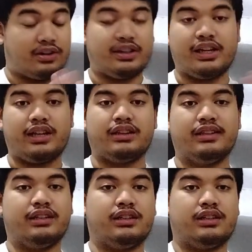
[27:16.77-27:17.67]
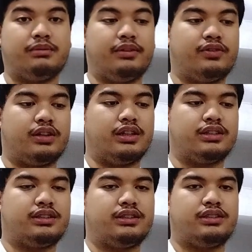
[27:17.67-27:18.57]
I already ate dinner before
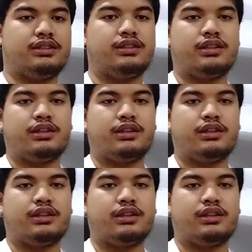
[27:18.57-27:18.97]
this.